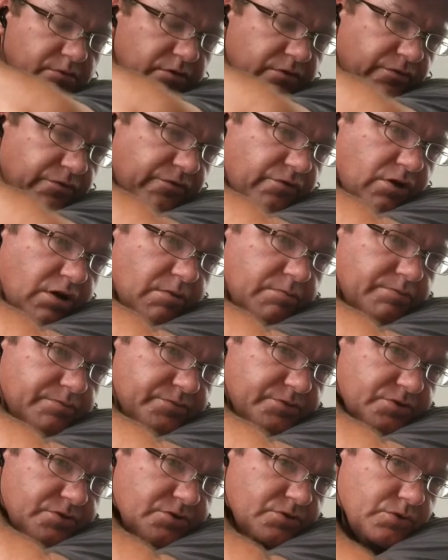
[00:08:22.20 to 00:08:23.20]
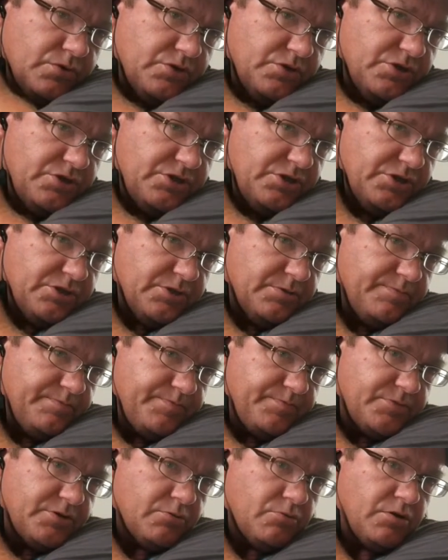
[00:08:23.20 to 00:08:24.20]
from Sword and Shield,
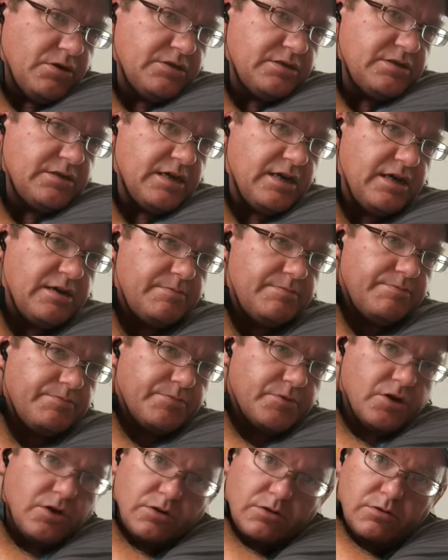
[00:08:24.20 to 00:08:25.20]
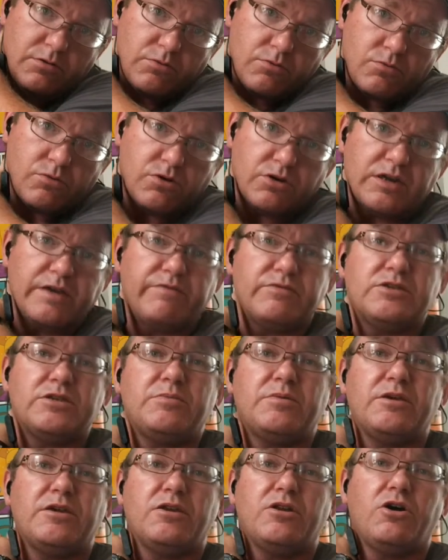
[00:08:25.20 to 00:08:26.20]
the ones that were given to
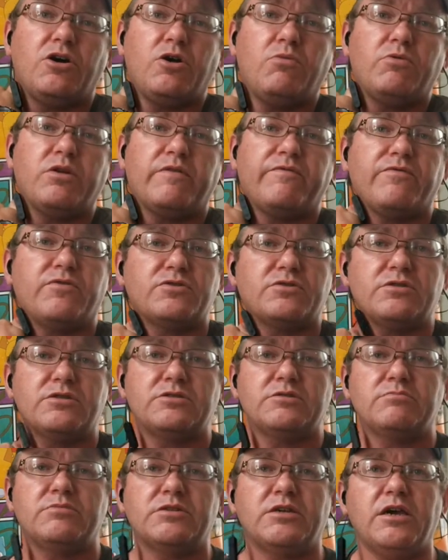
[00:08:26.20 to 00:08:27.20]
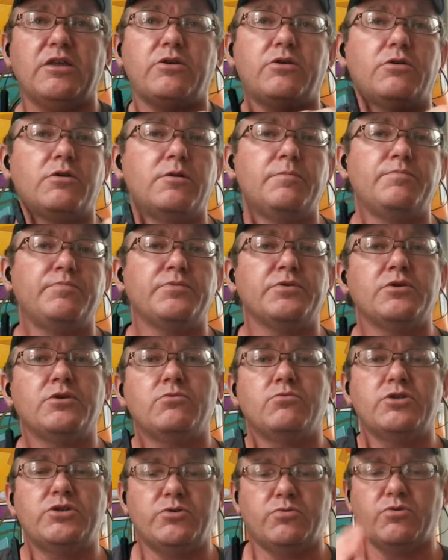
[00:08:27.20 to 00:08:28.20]
me in Home when I first linked them together,
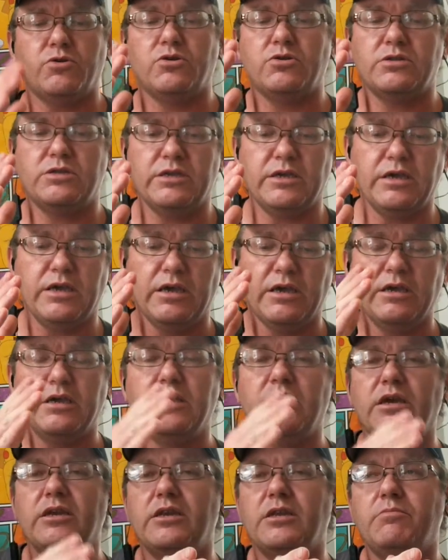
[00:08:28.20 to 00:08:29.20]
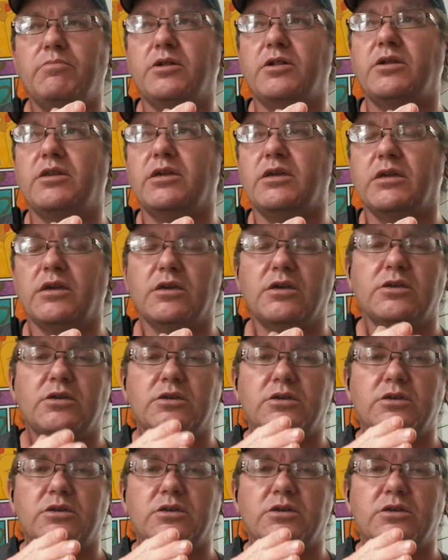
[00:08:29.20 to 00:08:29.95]
which were the Hidden Ability